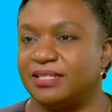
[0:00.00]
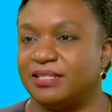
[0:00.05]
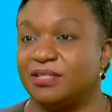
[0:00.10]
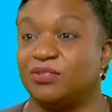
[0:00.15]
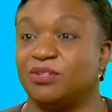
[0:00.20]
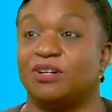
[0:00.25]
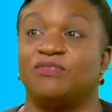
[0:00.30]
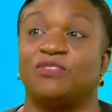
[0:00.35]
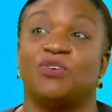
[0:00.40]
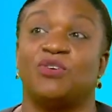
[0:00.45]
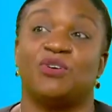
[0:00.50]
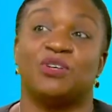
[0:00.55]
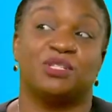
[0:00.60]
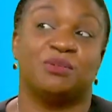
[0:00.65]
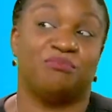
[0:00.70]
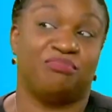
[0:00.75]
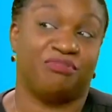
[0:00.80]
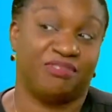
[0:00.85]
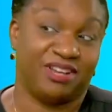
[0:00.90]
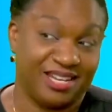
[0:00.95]
So of course
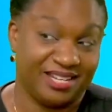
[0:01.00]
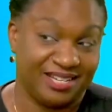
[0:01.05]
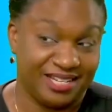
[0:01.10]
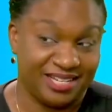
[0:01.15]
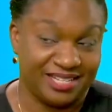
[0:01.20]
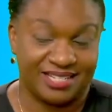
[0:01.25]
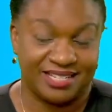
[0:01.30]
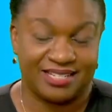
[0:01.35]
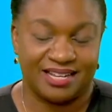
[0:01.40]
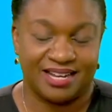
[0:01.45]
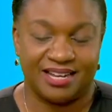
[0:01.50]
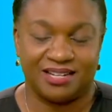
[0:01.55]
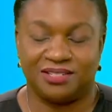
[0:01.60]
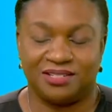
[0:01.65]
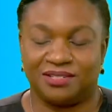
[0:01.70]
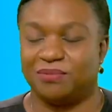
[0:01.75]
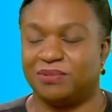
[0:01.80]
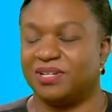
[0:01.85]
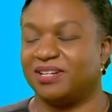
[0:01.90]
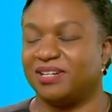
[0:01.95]
the brain needs this heart
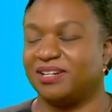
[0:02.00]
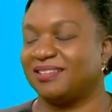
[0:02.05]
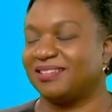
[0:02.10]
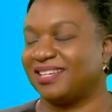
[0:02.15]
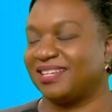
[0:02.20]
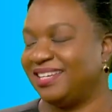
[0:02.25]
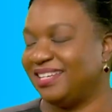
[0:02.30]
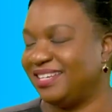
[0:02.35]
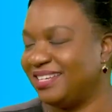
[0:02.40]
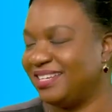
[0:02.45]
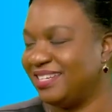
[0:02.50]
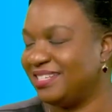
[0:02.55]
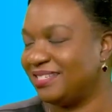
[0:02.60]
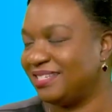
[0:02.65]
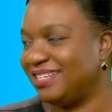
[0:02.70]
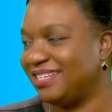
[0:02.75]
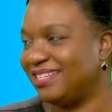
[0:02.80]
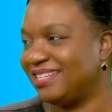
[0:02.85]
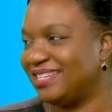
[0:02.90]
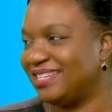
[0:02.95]
to work, the kidneys need this